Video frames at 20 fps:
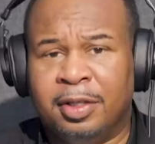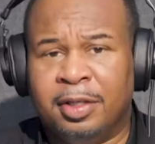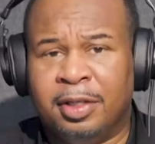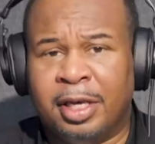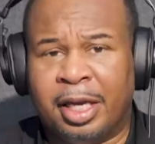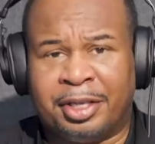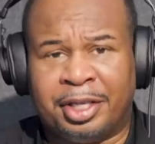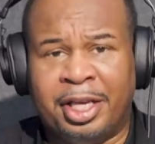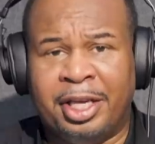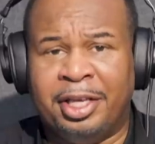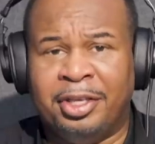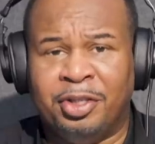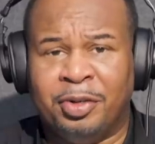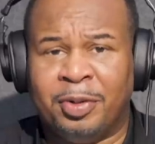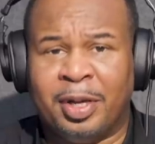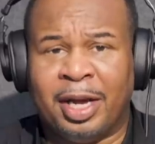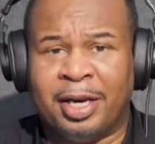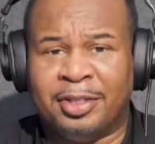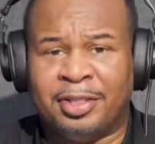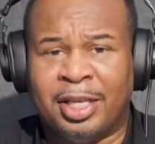Now, King, you
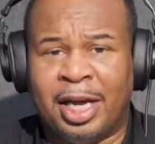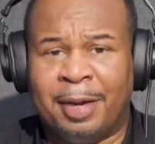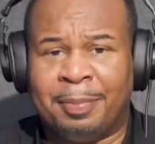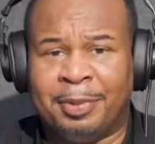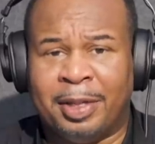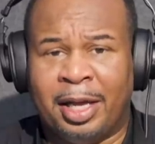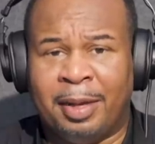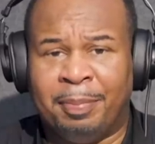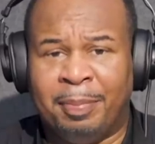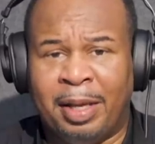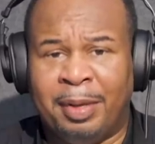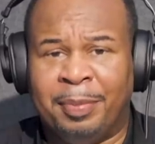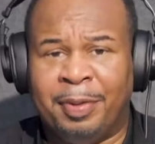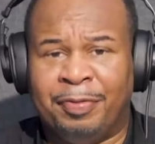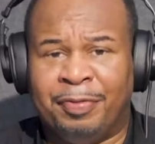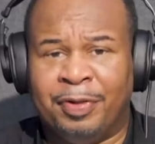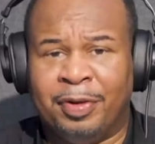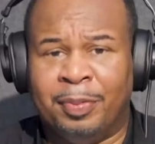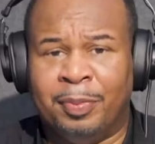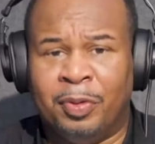got to top that. Make me
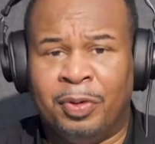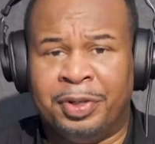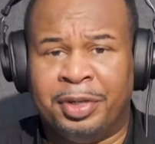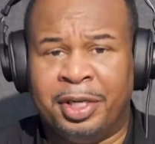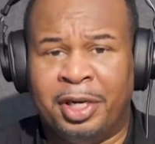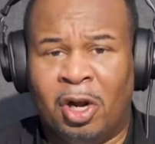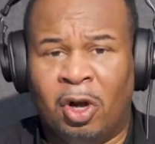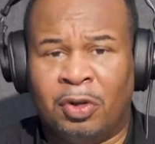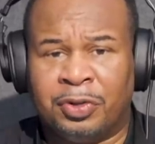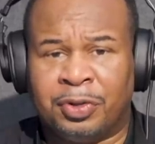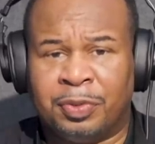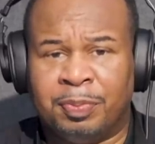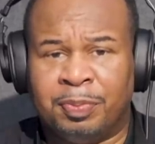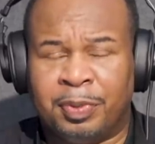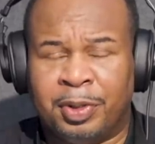feel more than awesome,